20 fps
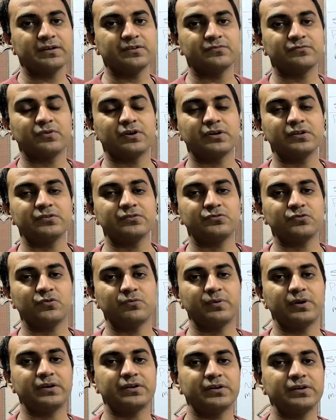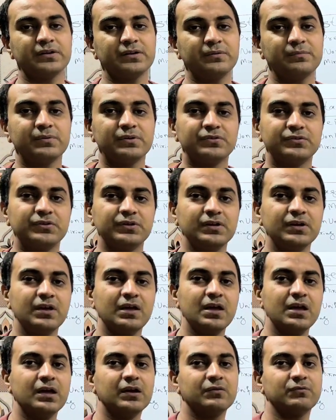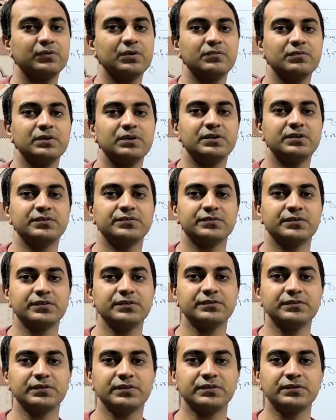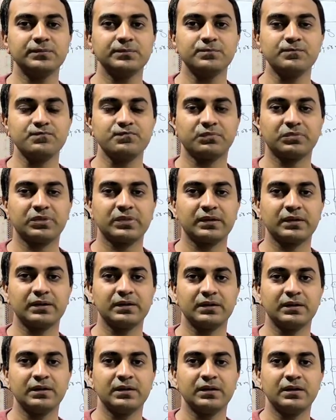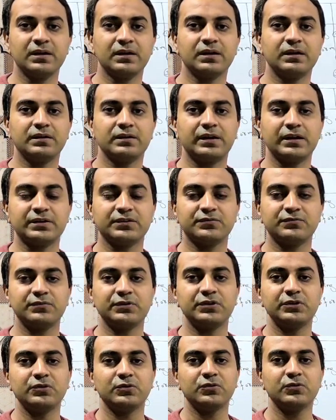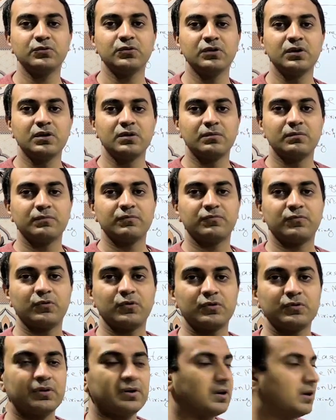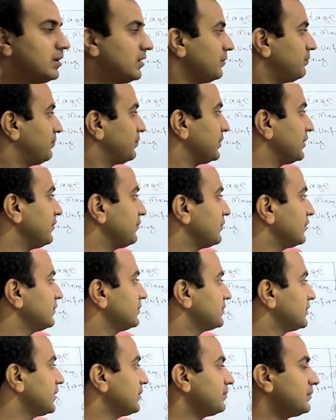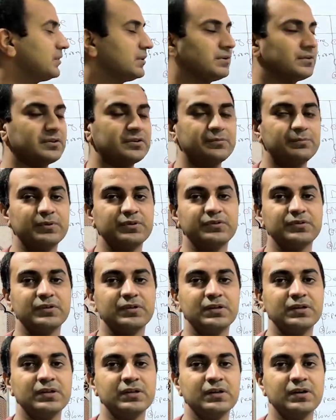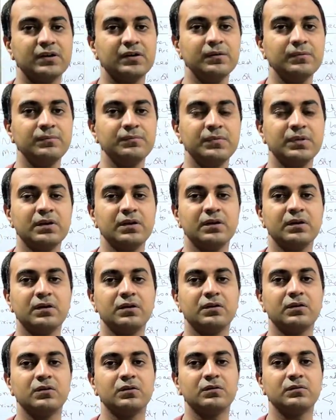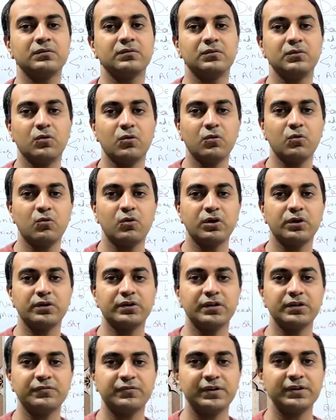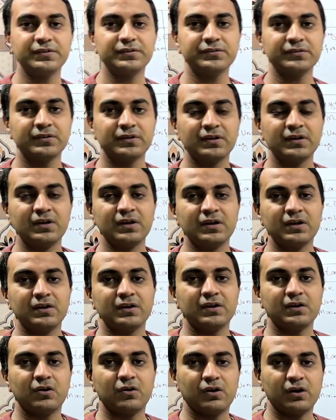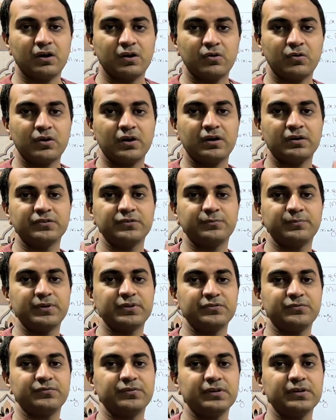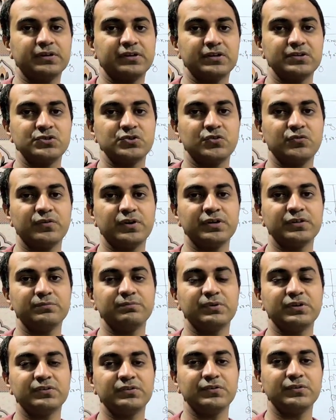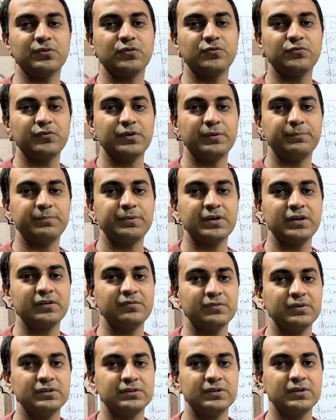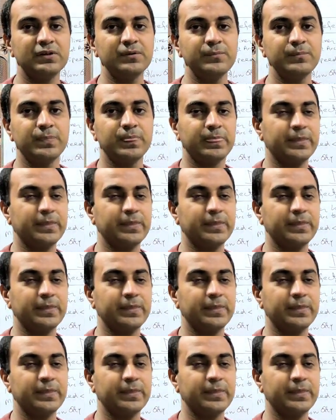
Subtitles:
APIs. What is geometrical mixing? We will discuss in next video. For a brief concept, it is basically a low quantity wise or a specific ratio wise mixing of API with the